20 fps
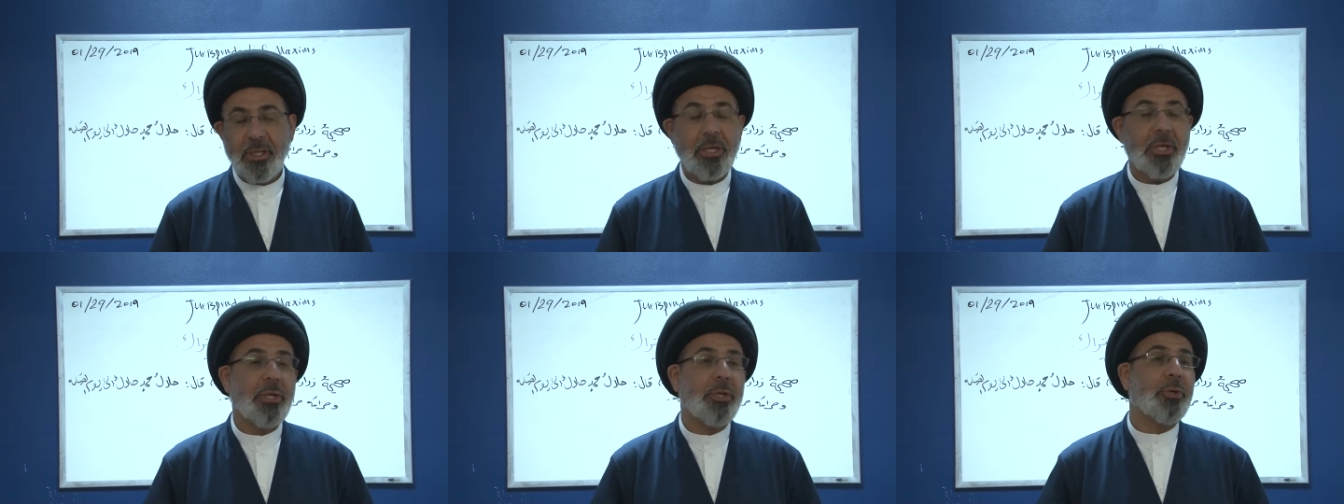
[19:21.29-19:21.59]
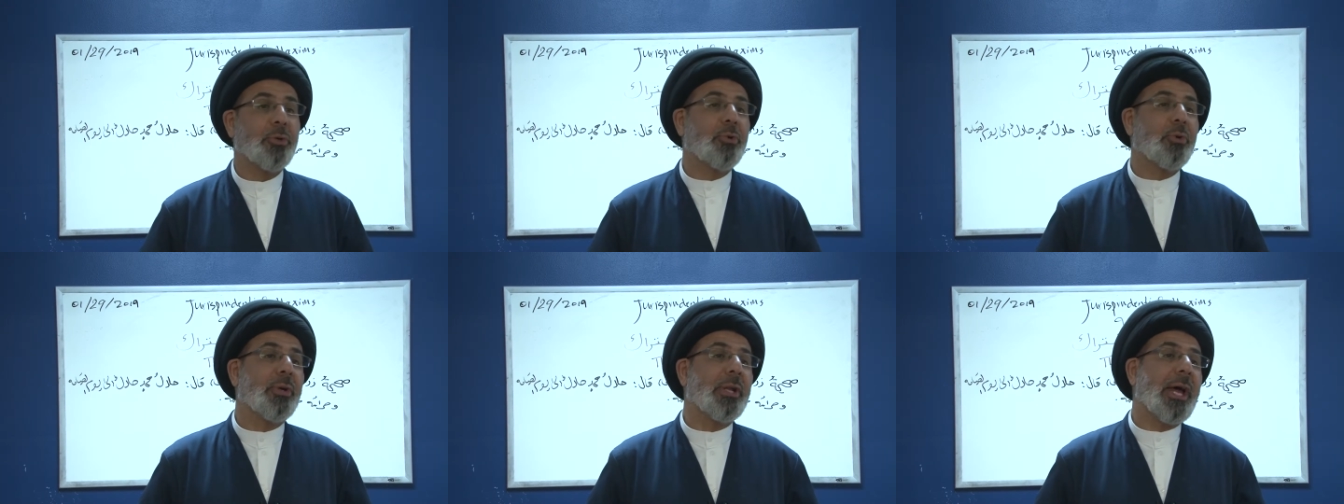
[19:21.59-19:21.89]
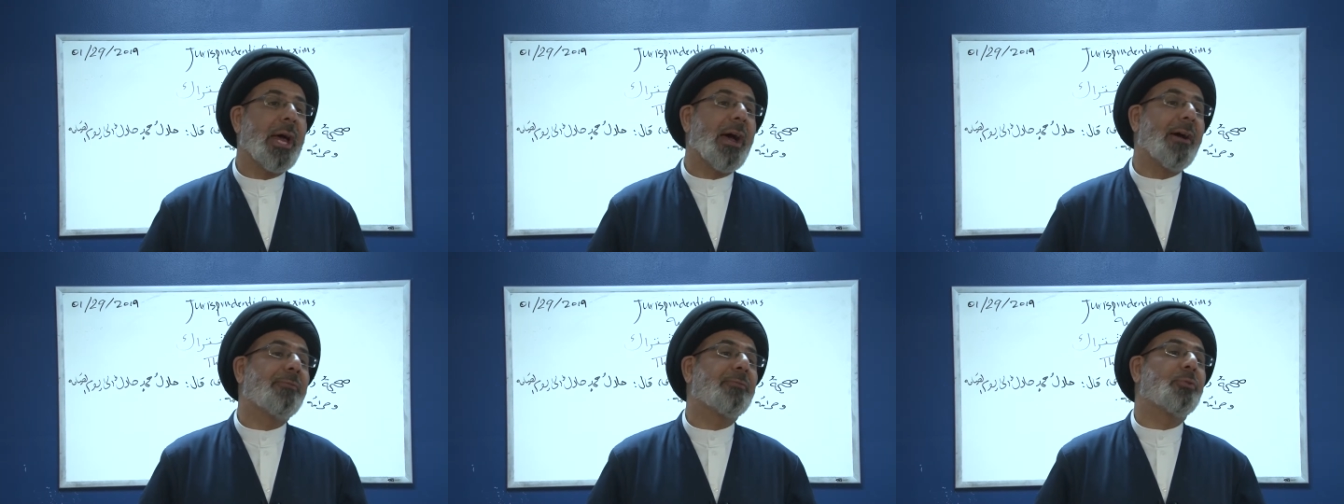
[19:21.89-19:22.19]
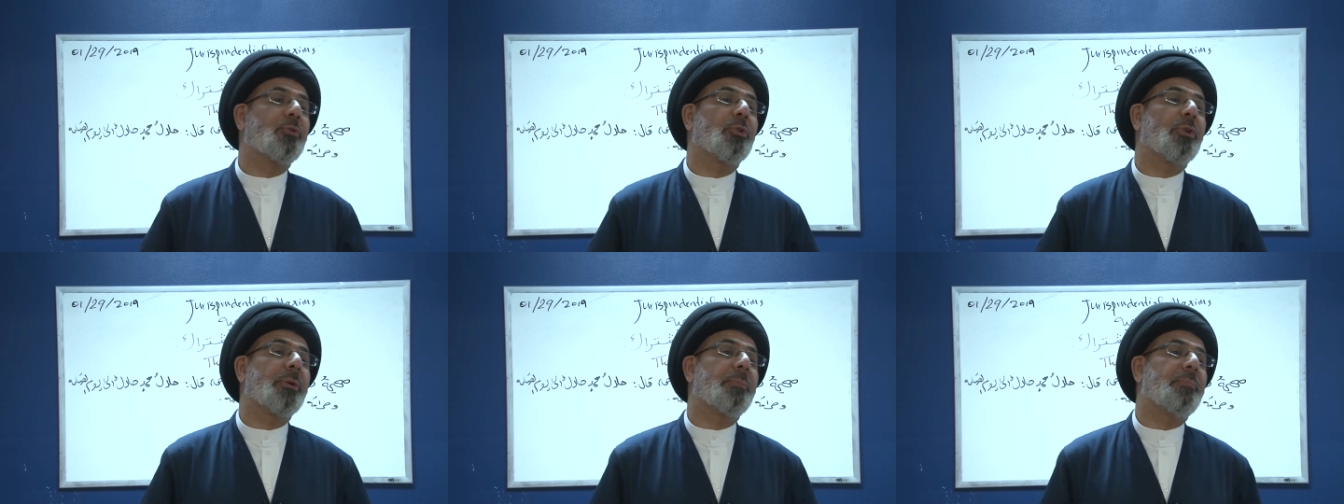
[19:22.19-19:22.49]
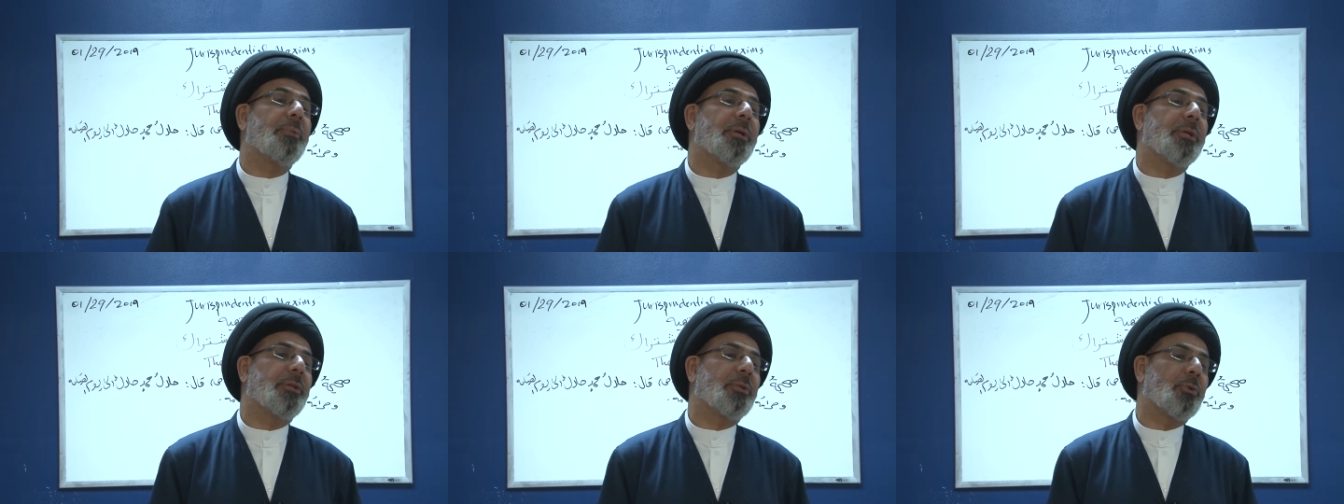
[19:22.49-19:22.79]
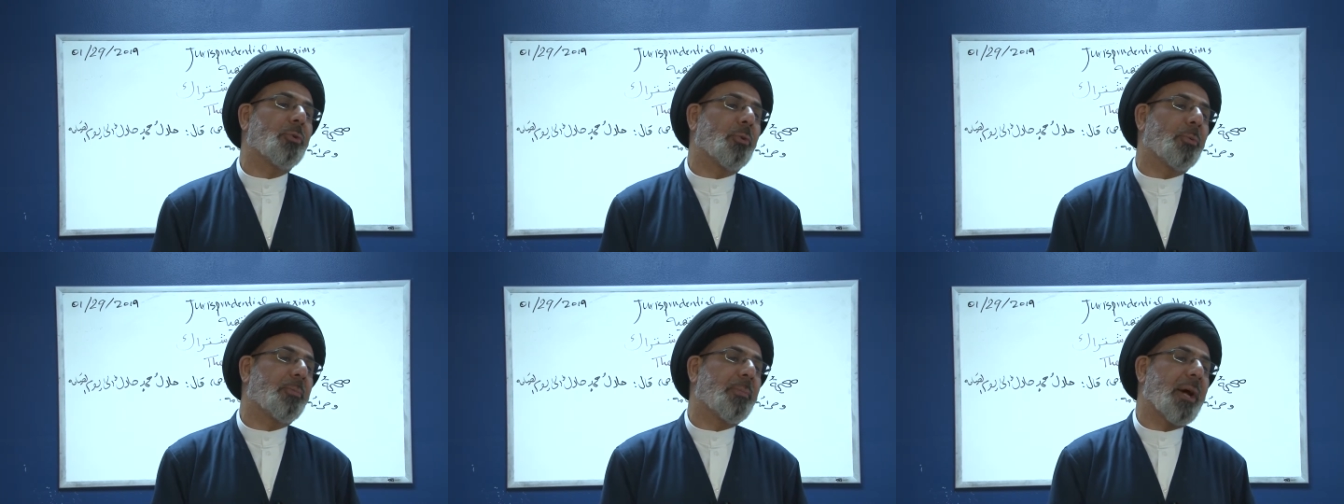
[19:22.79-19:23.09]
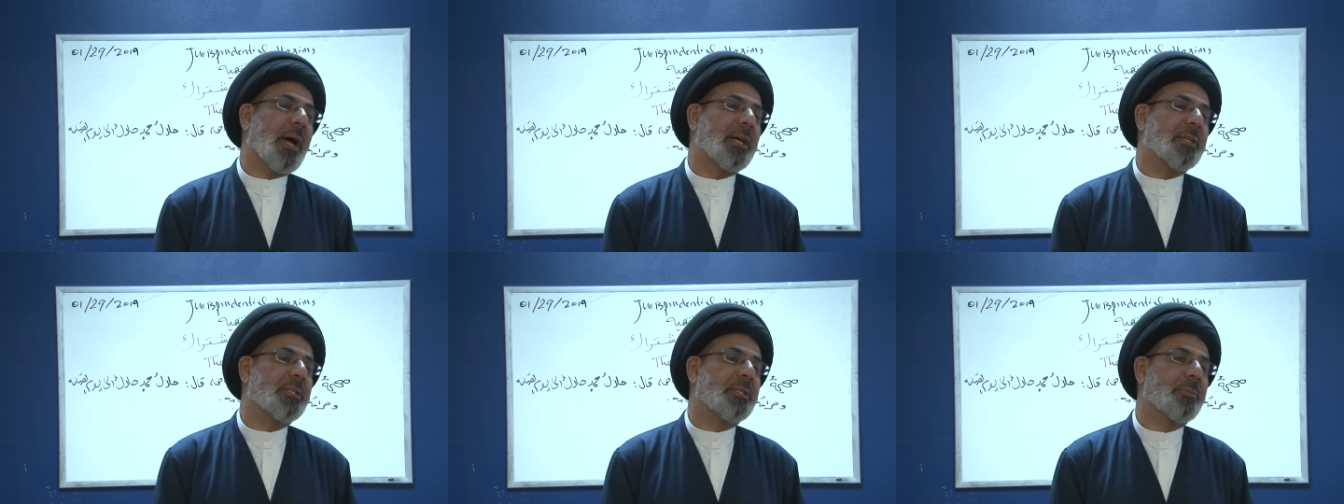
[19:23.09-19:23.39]
you don't have to repeat your
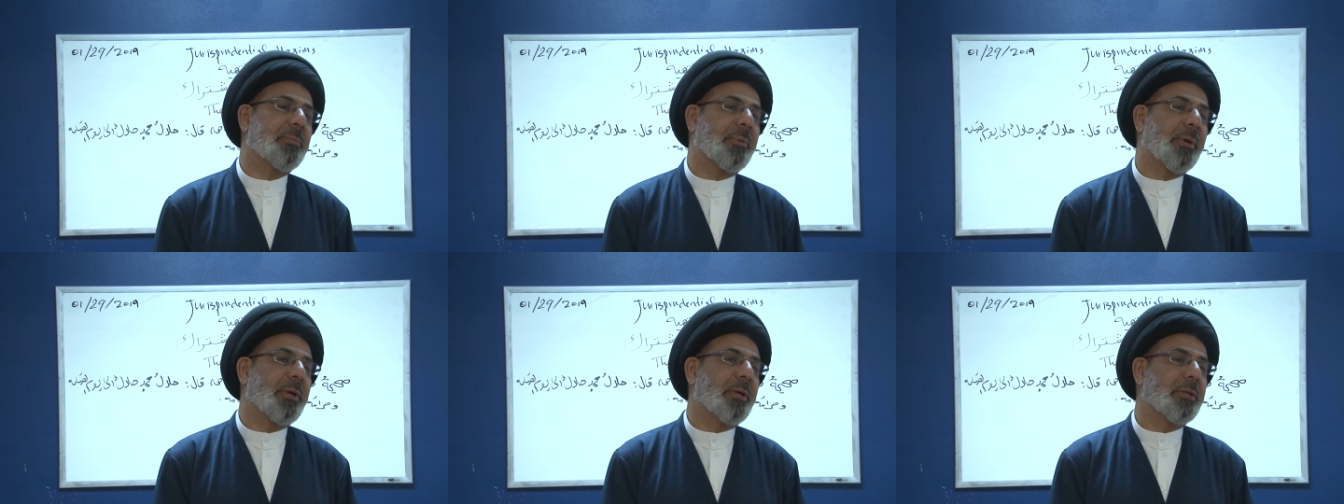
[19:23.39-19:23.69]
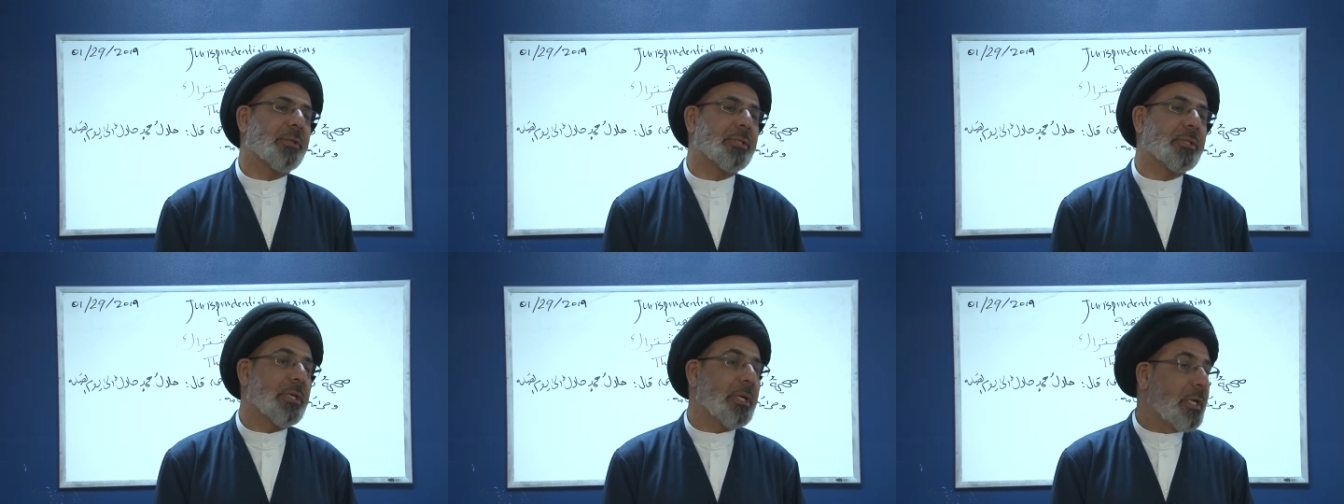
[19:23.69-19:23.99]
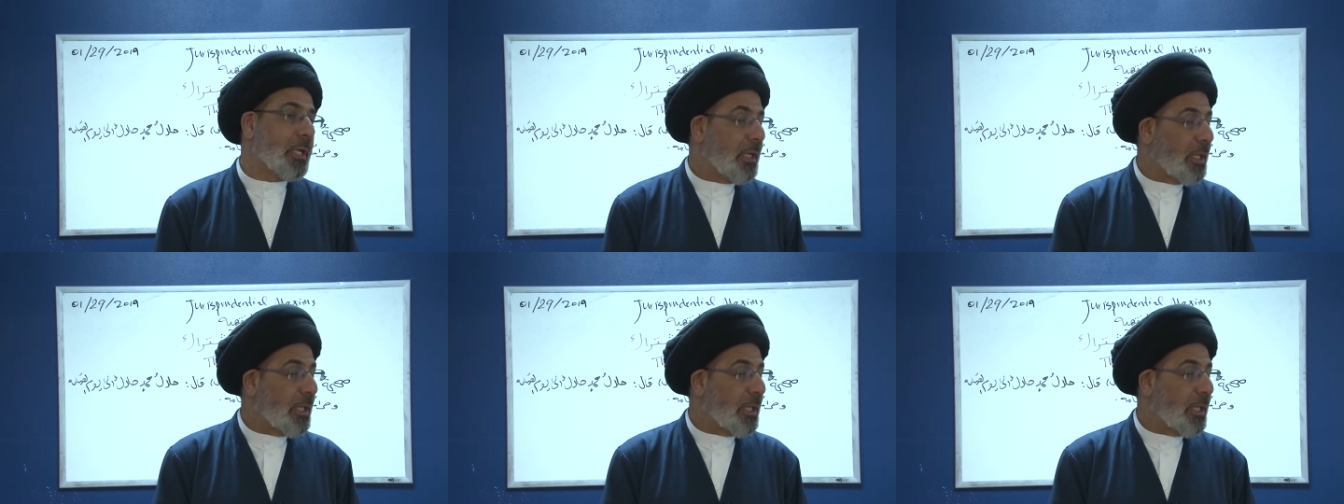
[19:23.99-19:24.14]
past prayers.